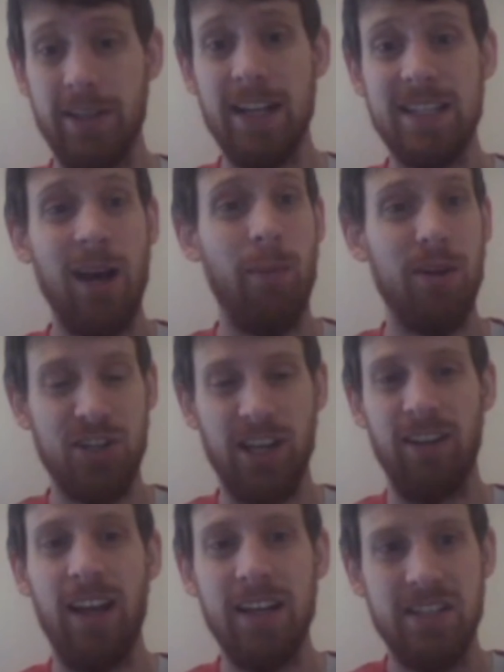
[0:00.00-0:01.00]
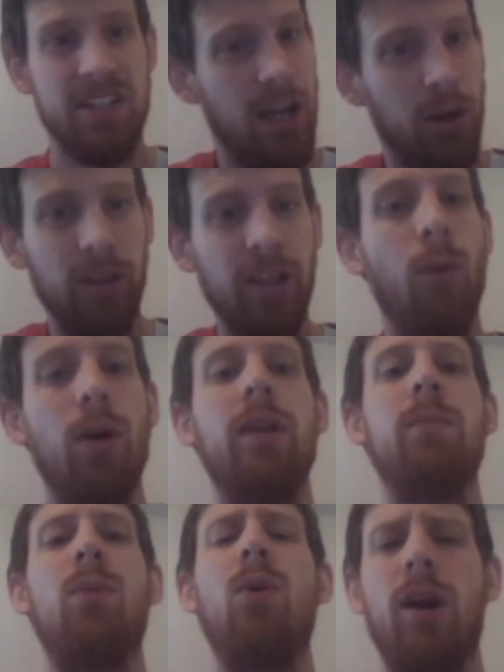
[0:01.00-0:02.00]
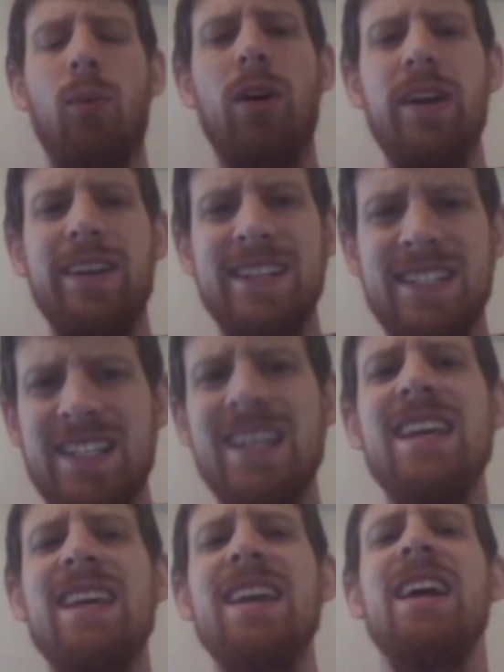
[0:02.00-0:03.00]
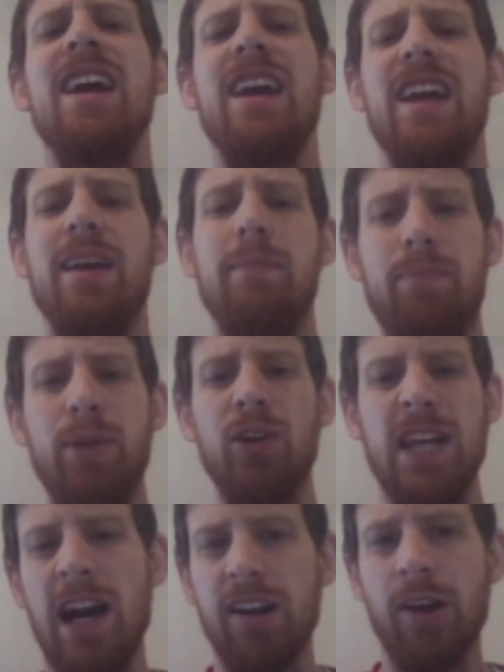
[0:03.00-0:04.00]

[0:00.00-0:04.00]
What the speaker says: That's how much I liked it, is I really wanted more. I wanted to see it built out.